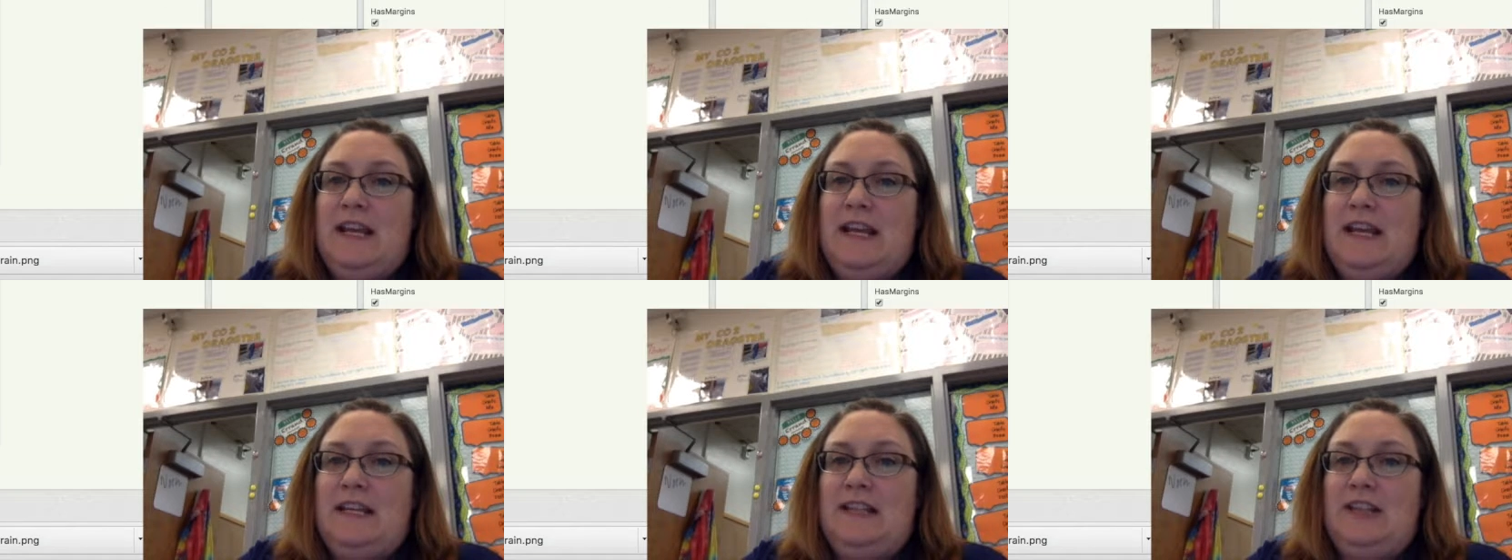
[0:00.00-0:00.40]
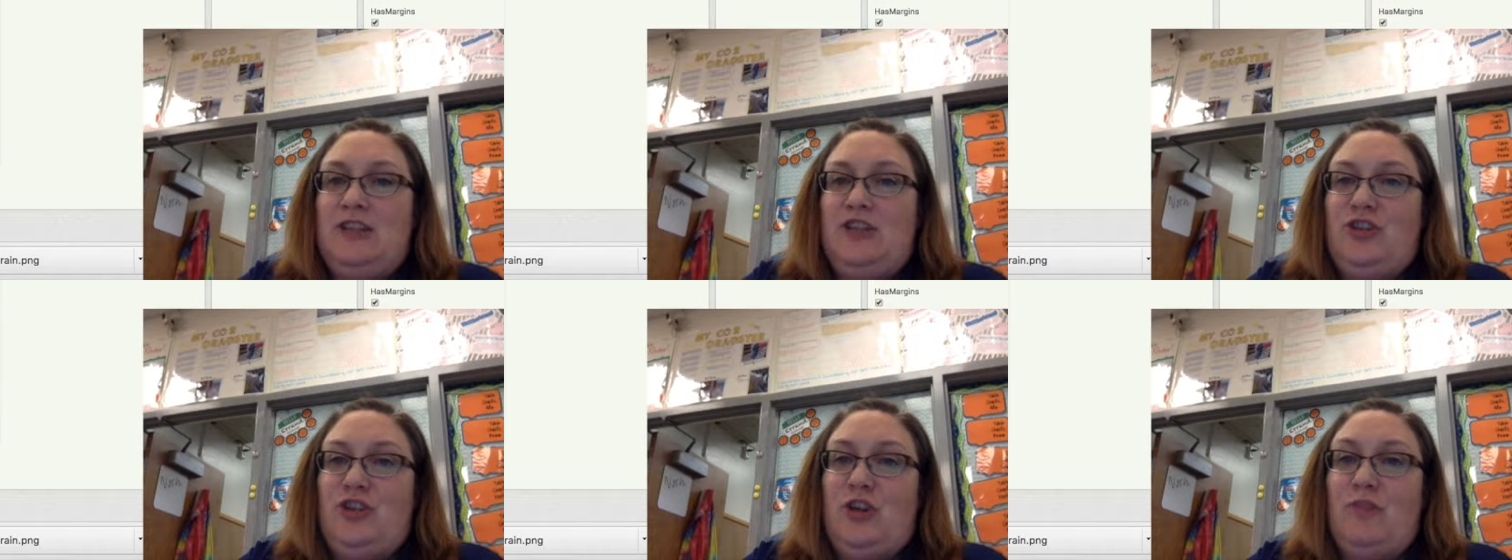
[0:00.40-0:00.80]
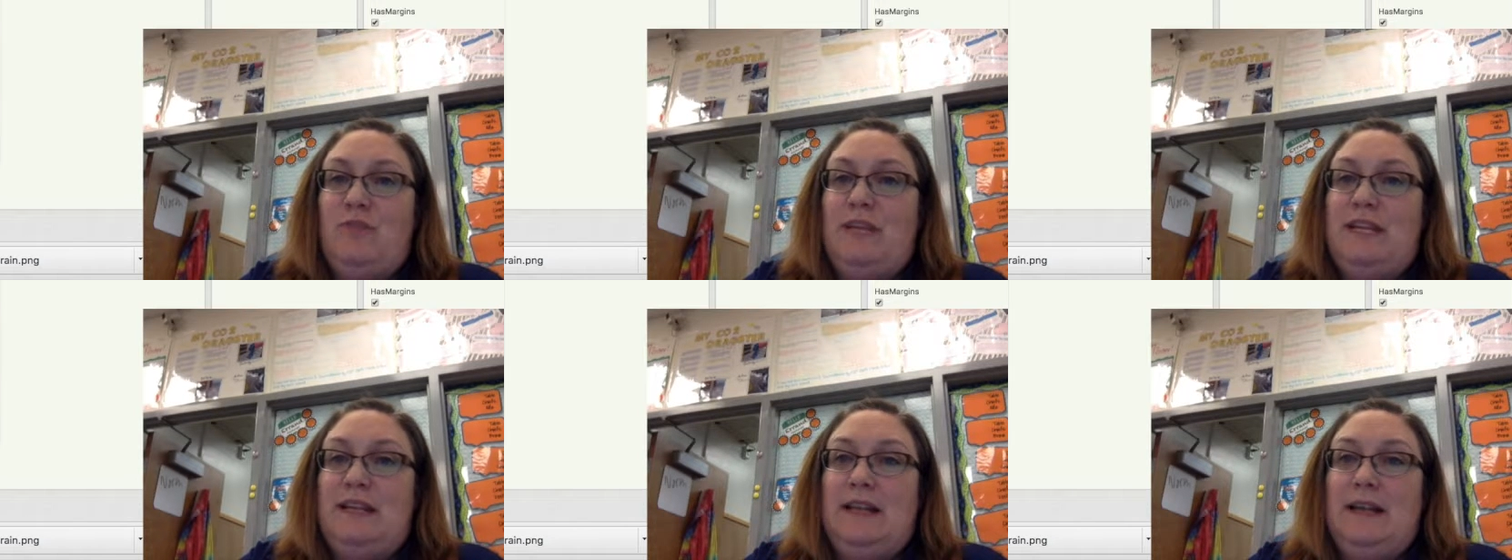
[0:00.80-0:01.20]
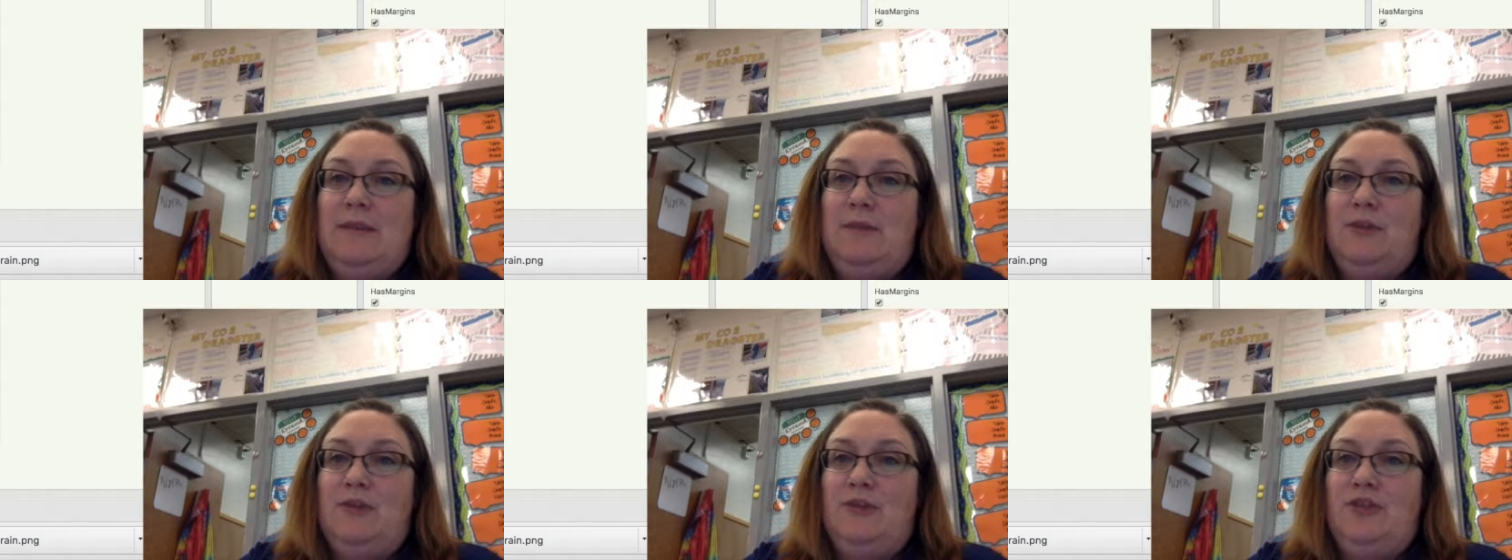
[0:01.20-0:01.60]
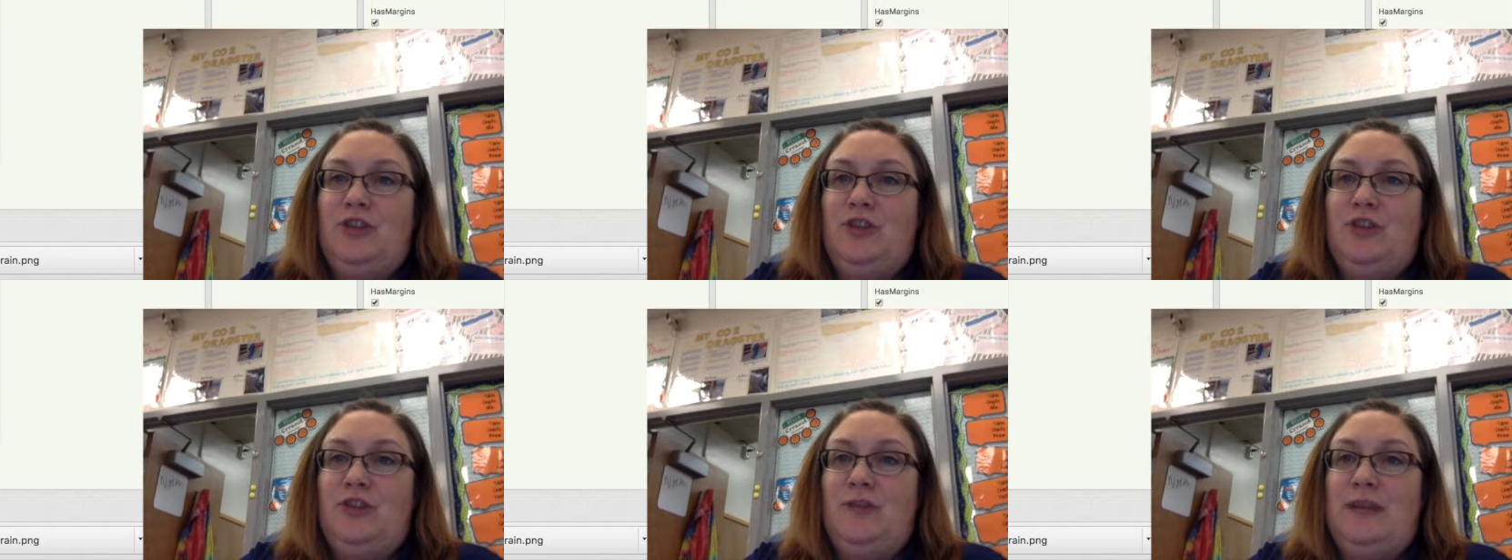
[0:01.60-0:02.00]
It's a show me label
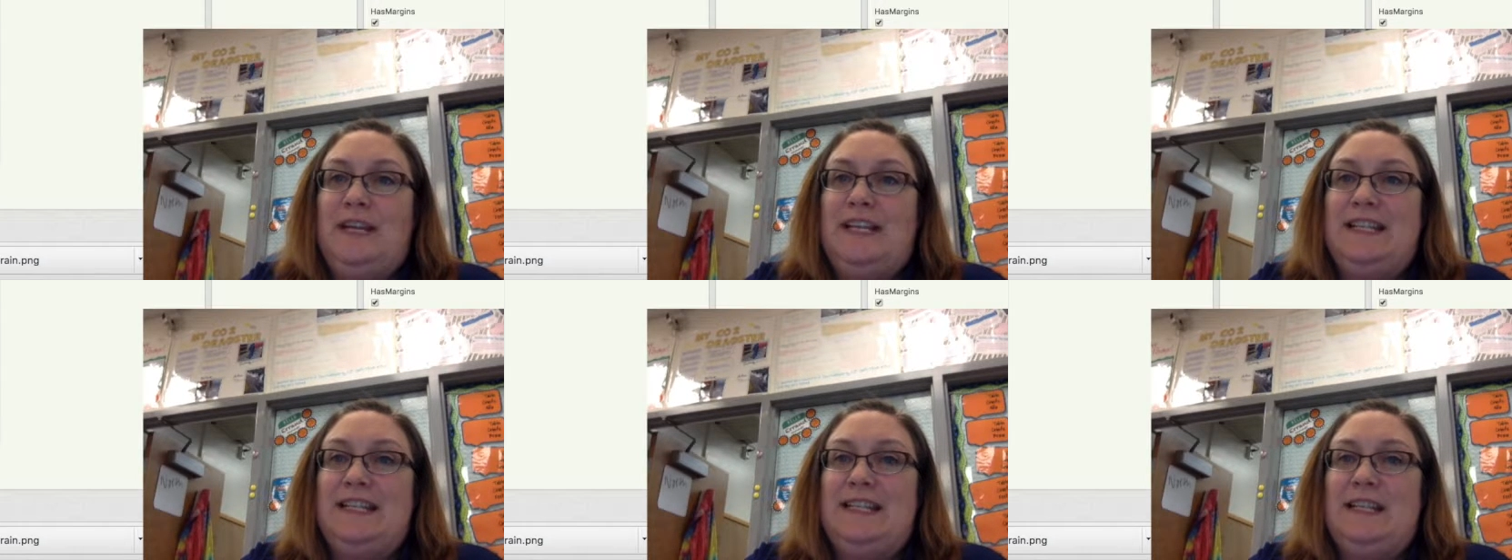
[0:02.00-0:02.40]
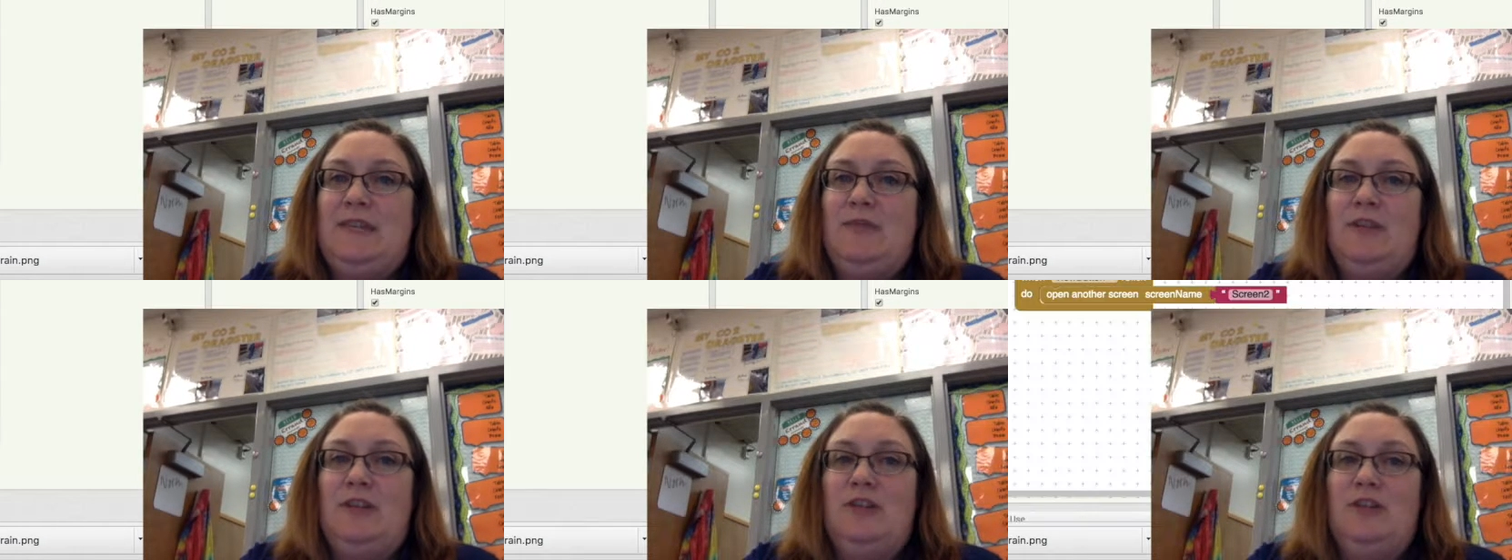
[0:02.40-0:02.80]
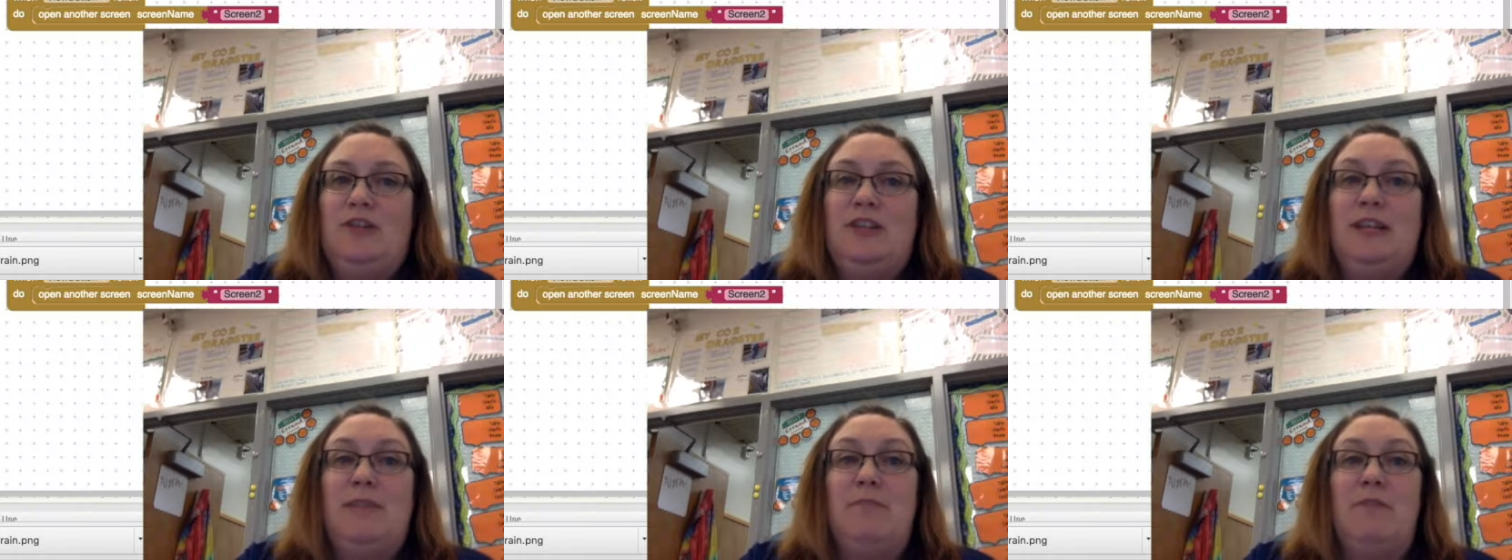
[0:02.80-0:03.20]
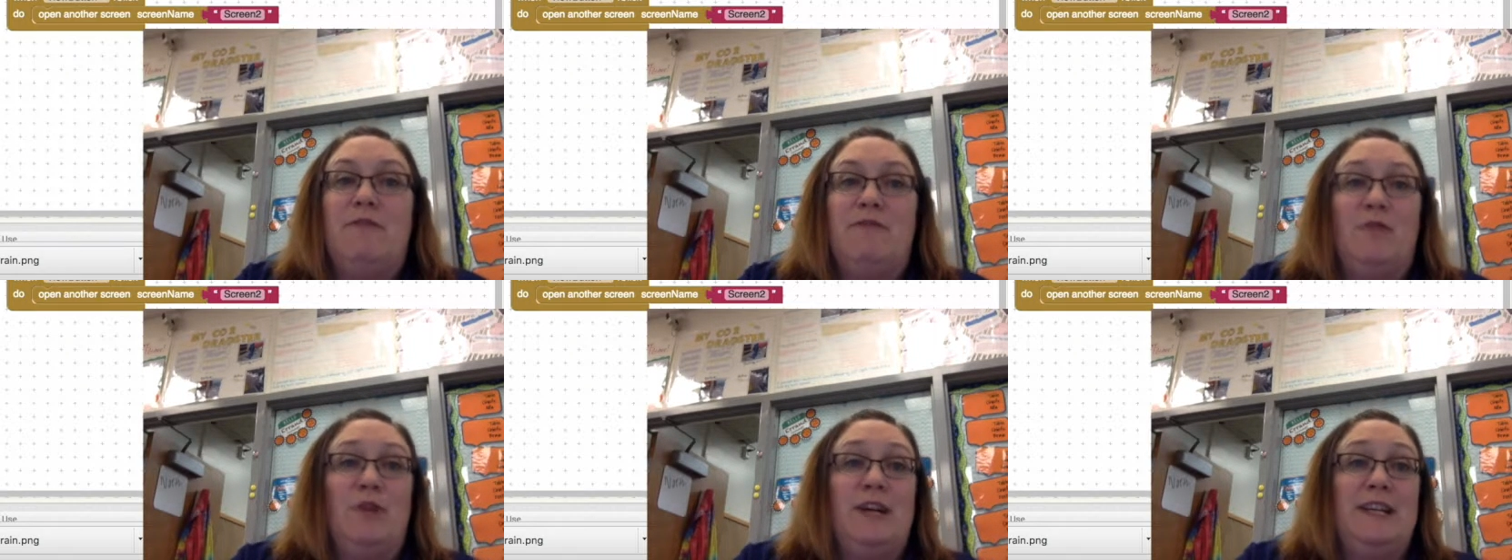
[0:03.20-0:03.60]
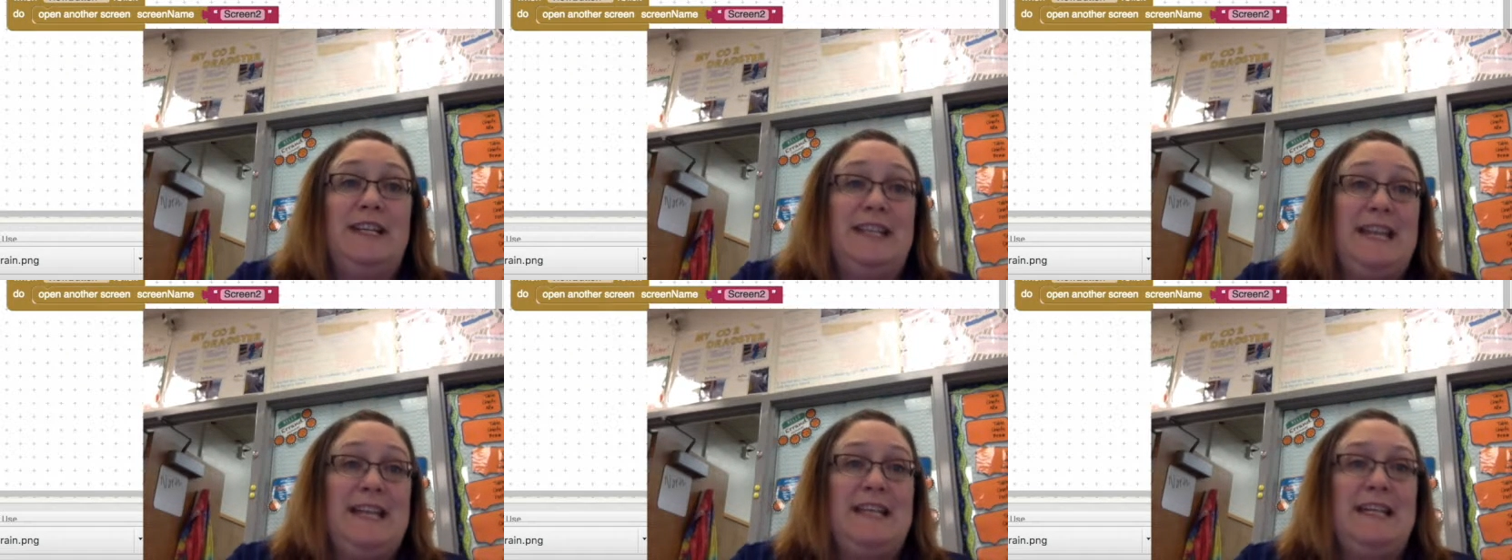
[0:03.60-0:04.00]
just so I can see what it looks like before I
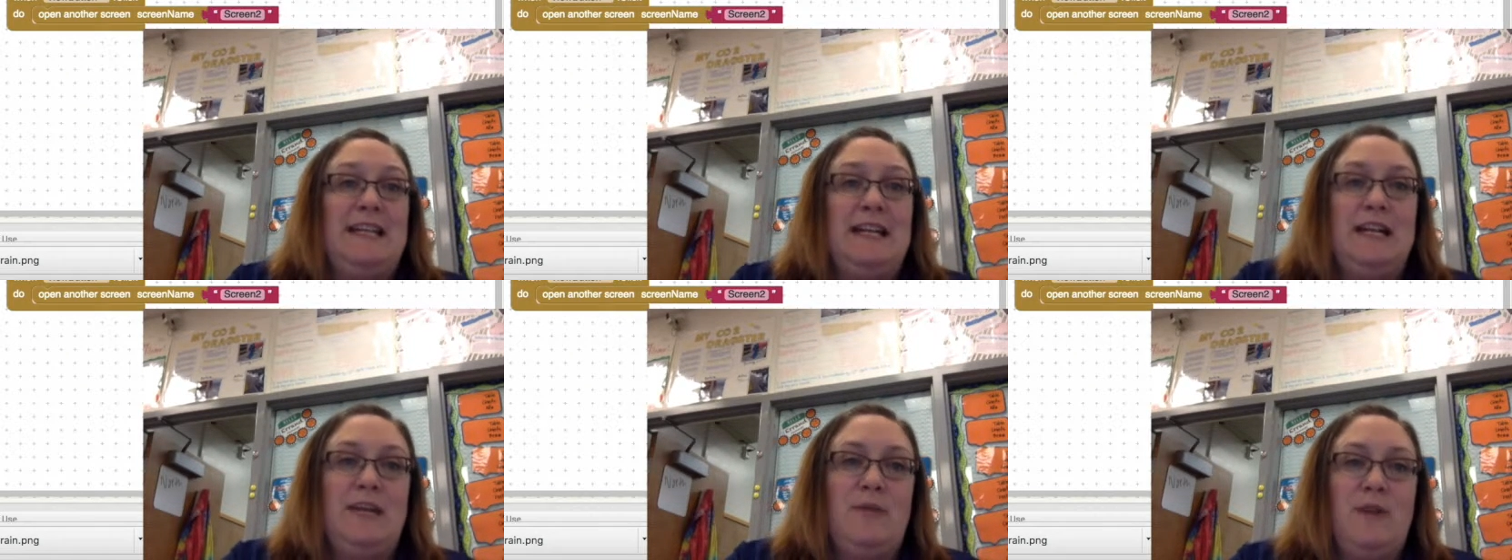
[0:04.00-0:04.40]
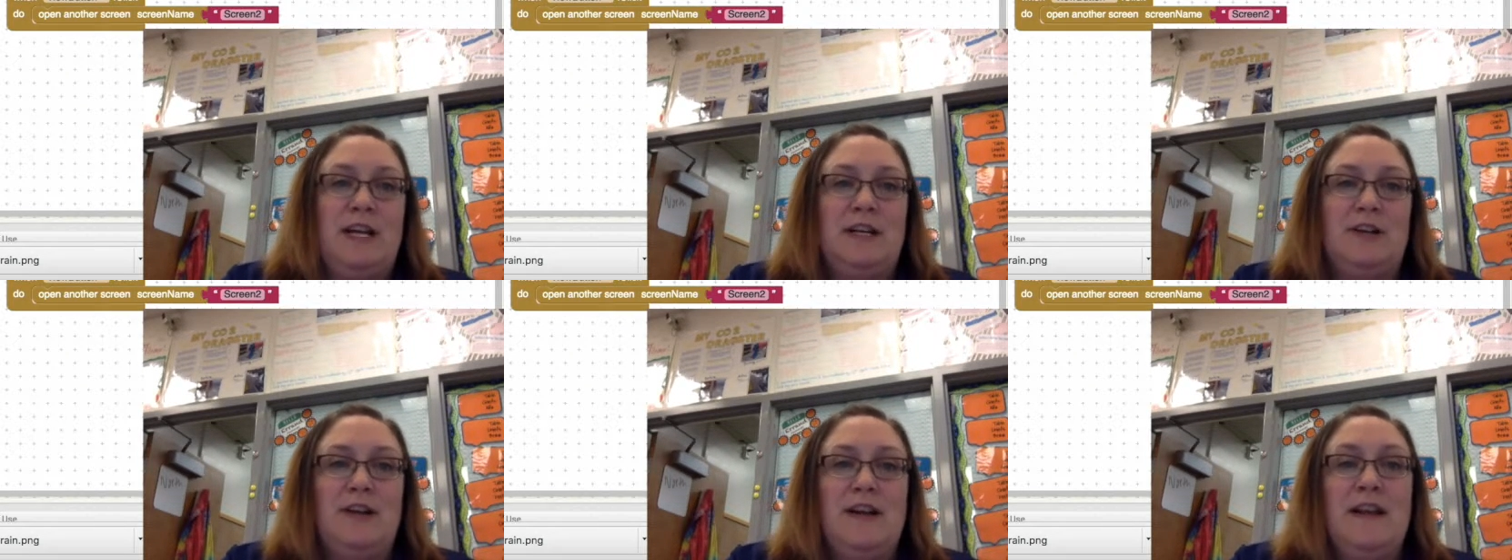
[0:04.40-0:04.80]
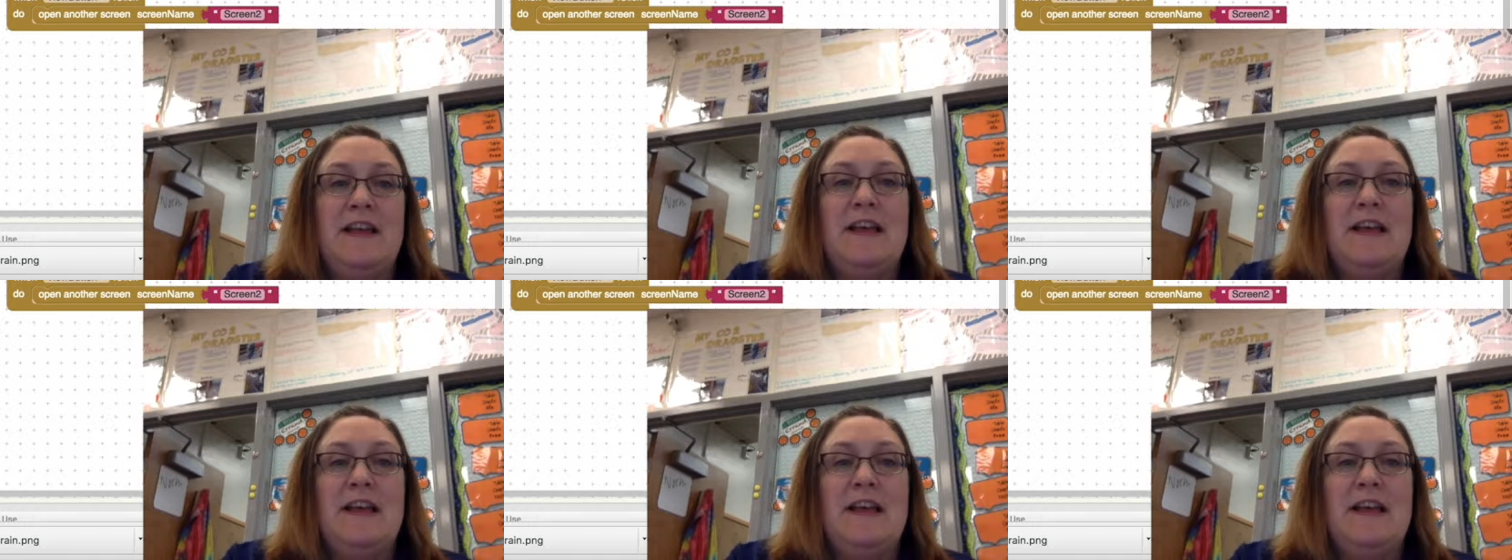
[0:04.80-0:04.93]
send it anywhere.